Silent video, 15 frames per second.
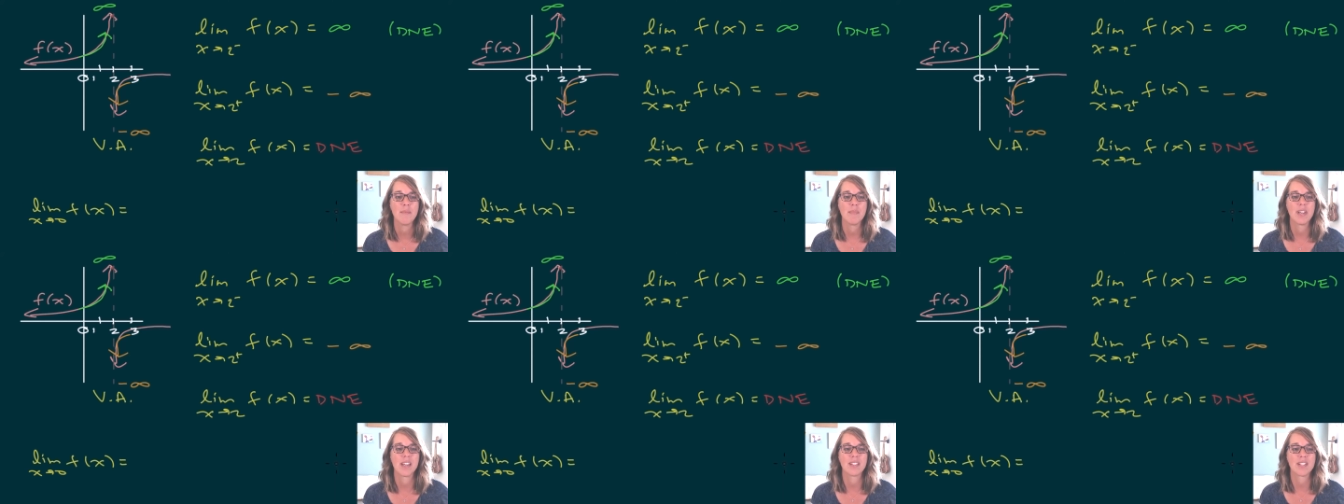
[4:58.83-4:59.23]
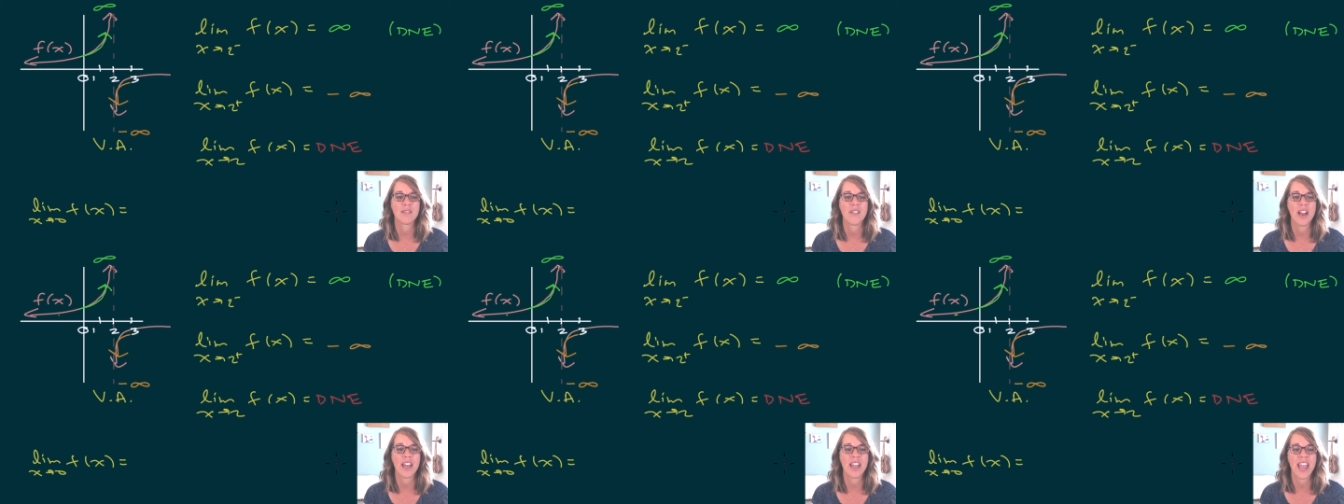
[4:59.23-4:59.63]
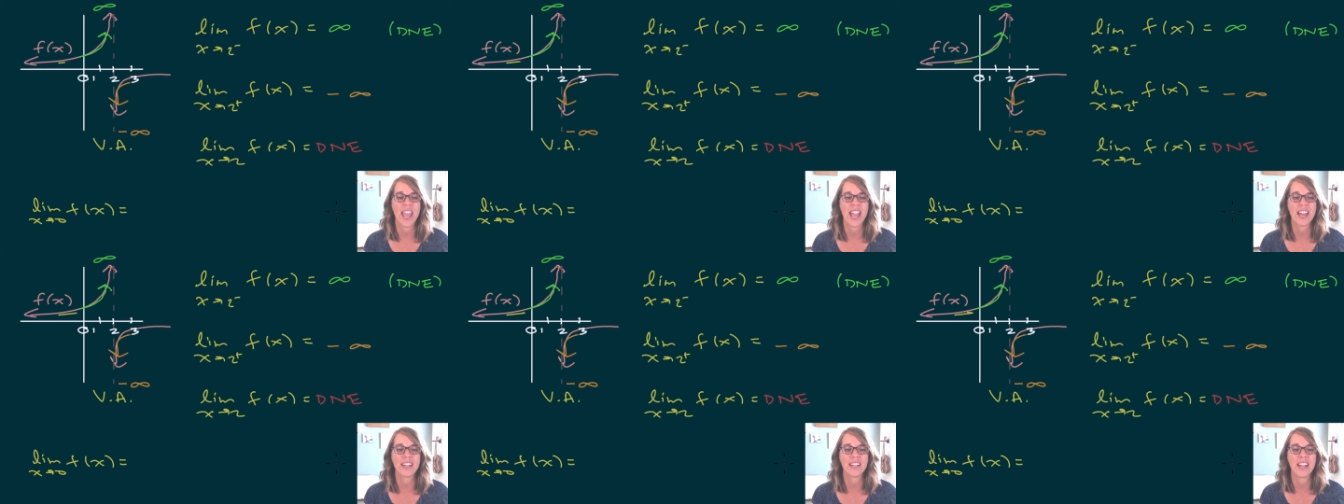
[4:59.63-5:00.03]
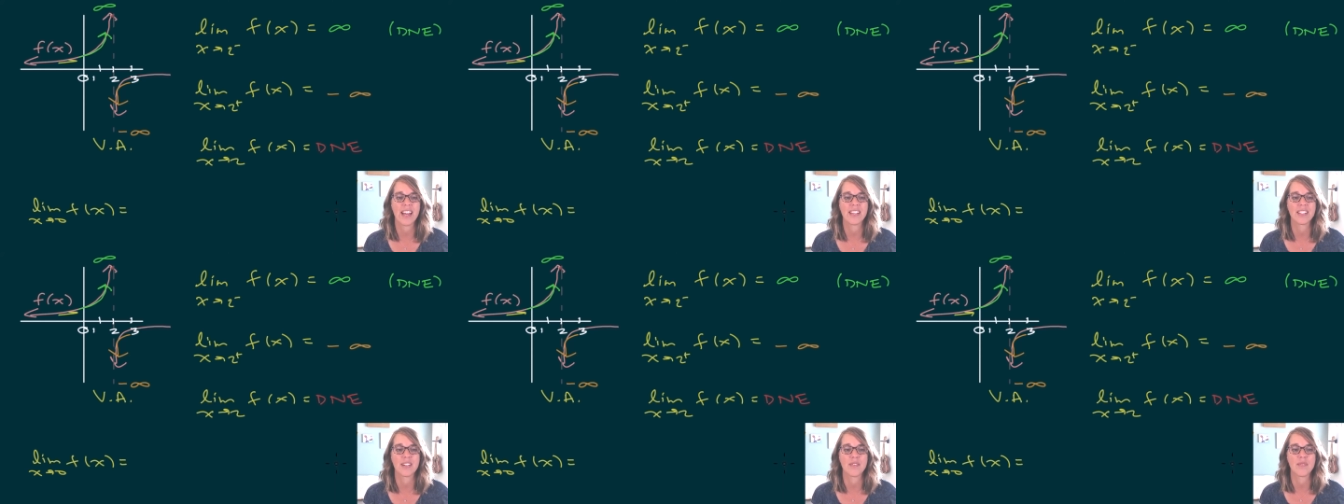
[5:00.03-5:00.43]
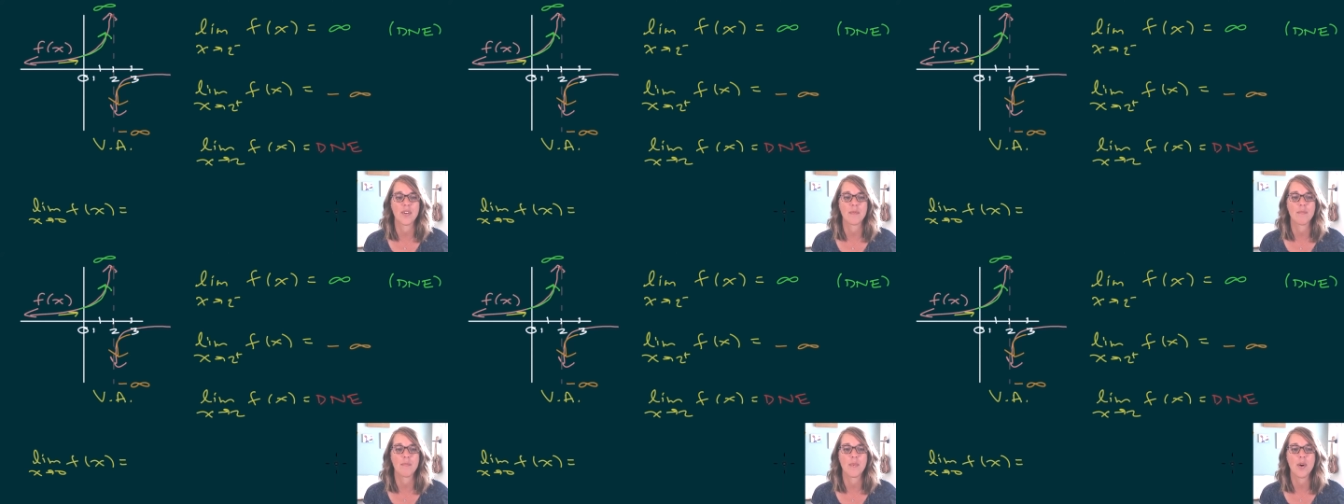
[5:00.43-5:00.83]
because if I analyze it
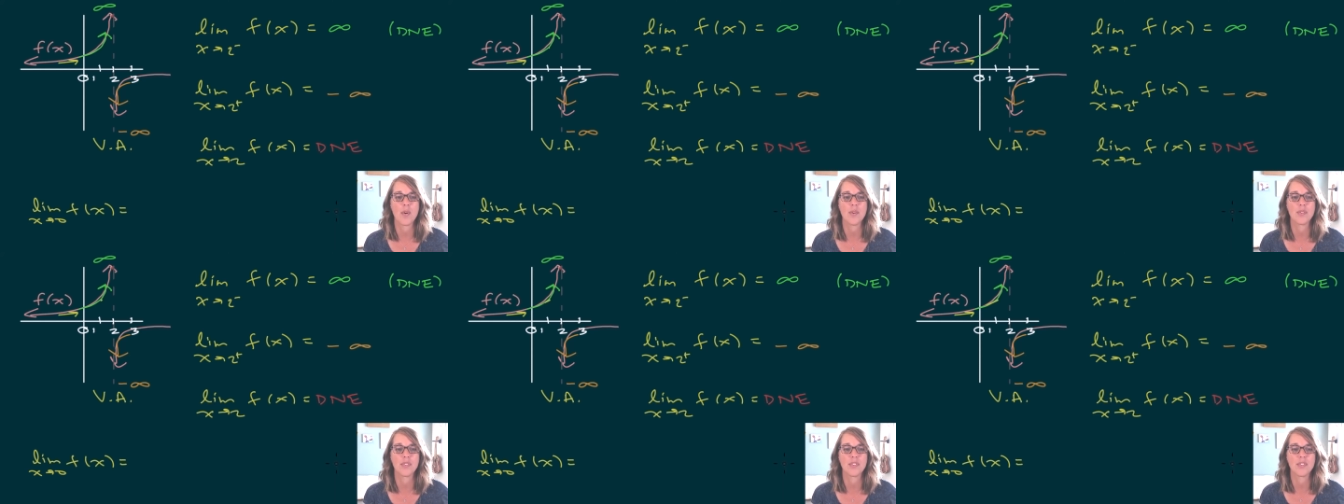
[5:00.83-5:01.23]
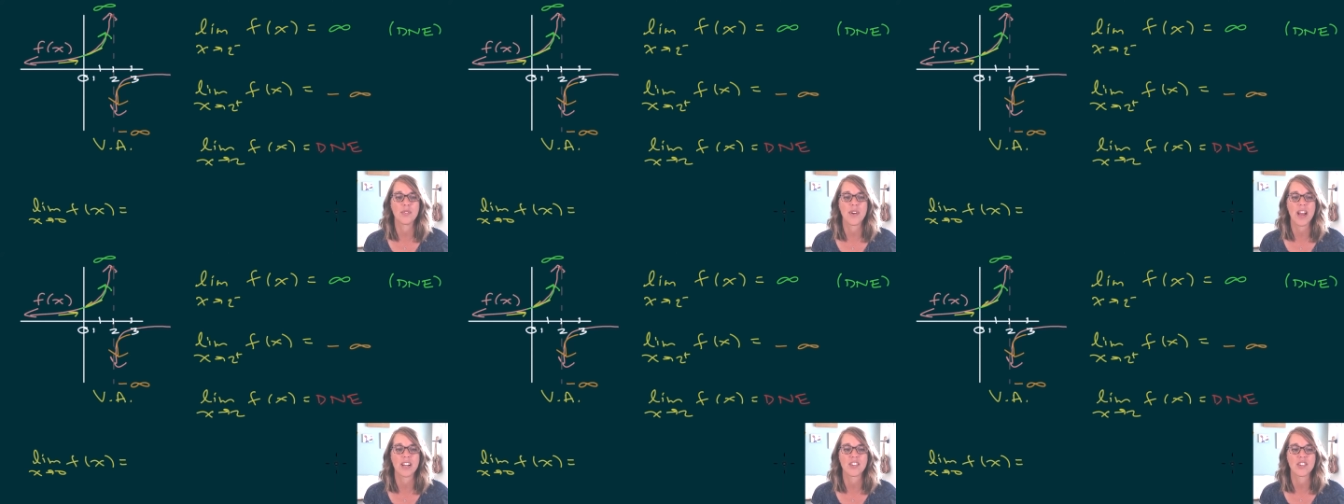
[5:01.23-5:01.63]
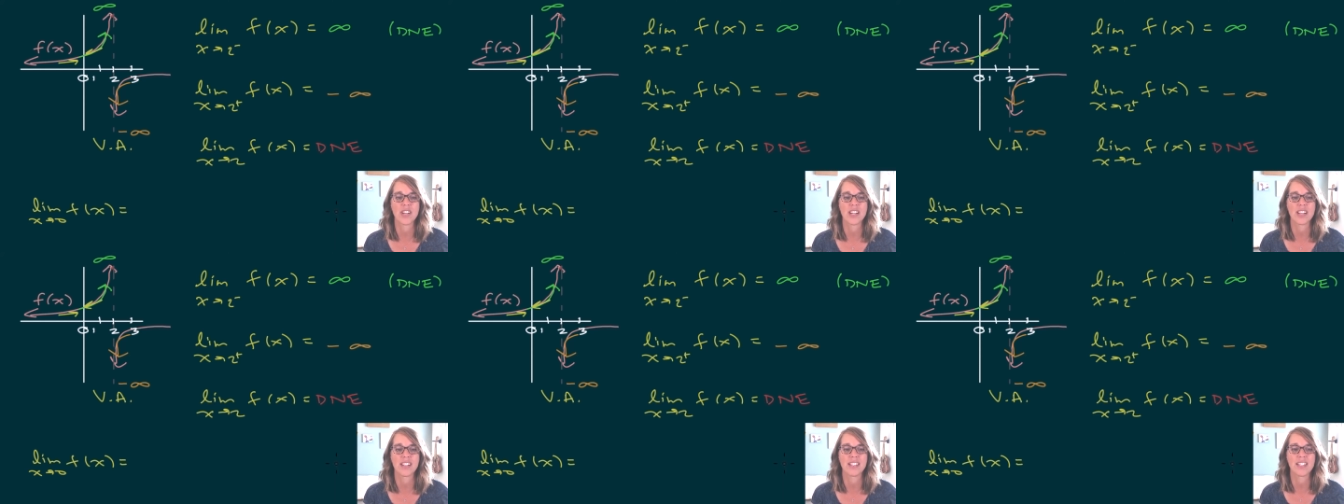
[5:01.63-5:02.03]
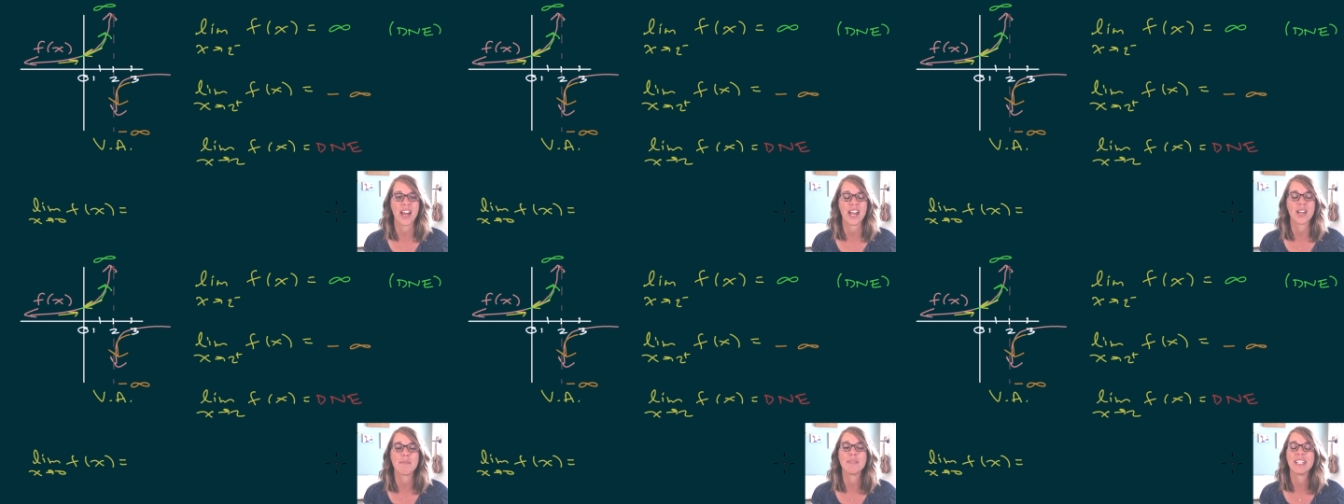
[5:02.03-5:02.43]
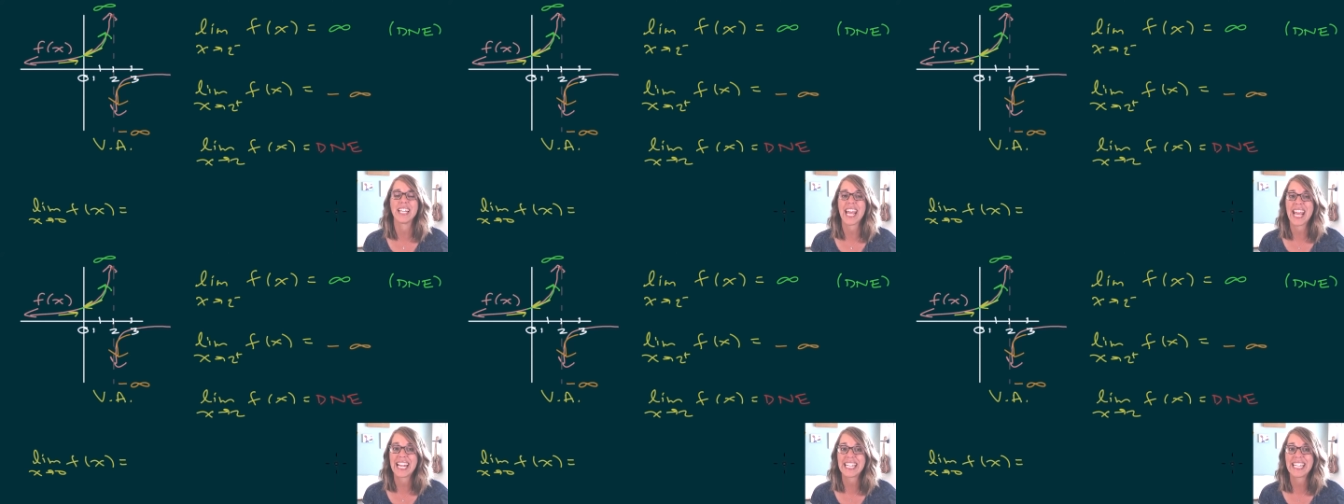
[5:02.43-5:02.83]
from both directions, I am
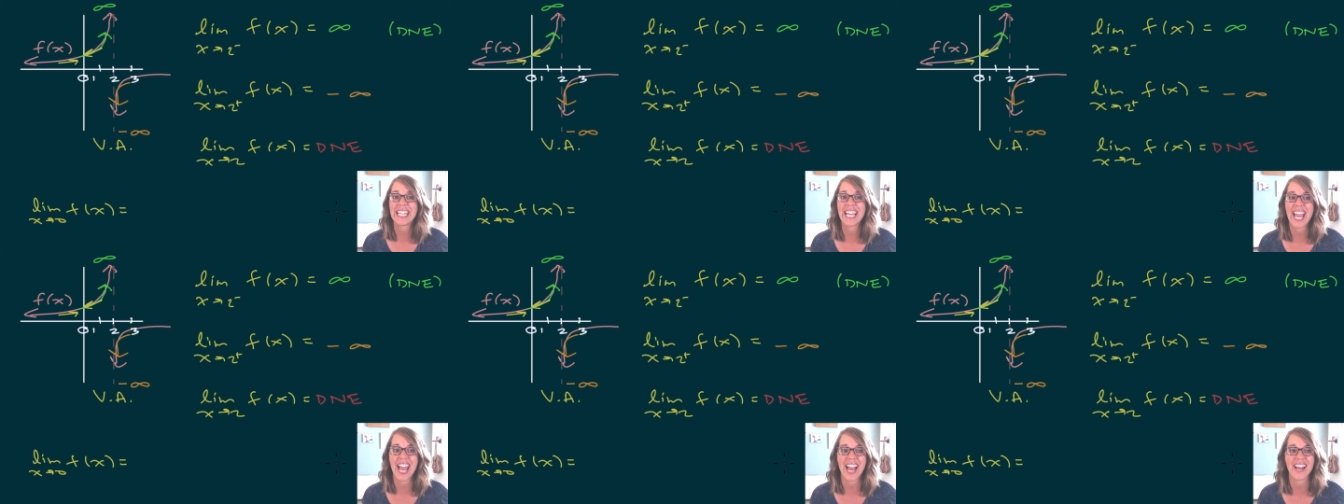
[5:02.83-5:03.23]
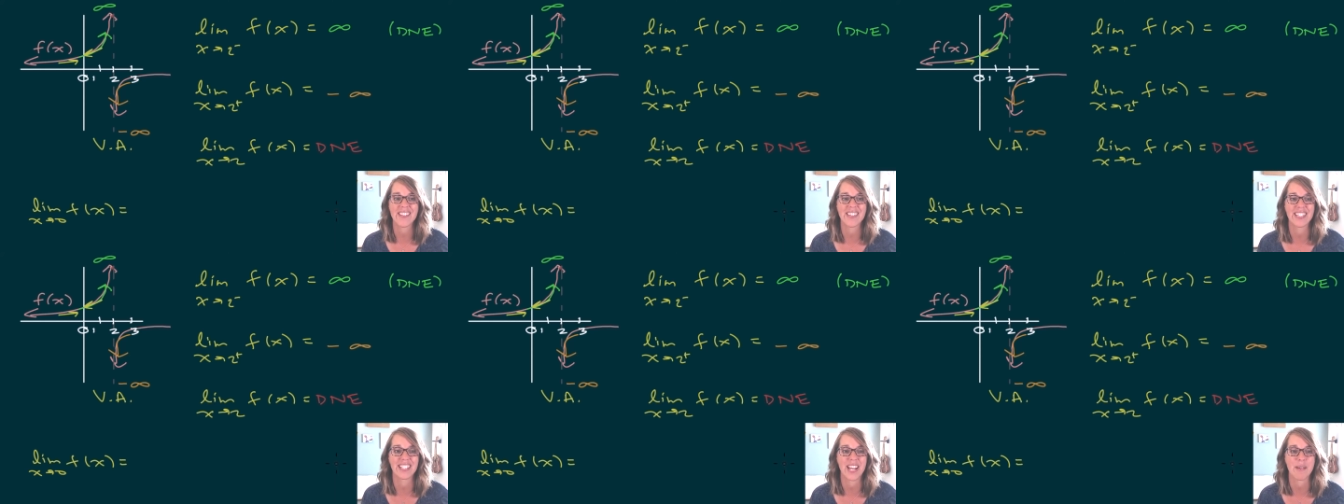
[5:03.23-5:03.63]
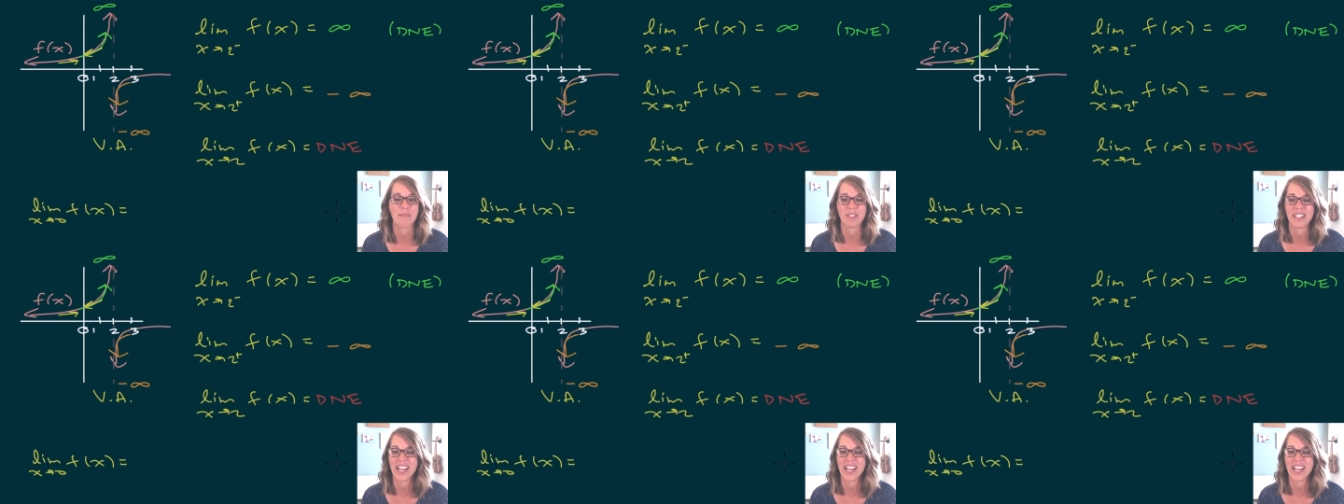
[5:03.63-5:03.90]
landing at the same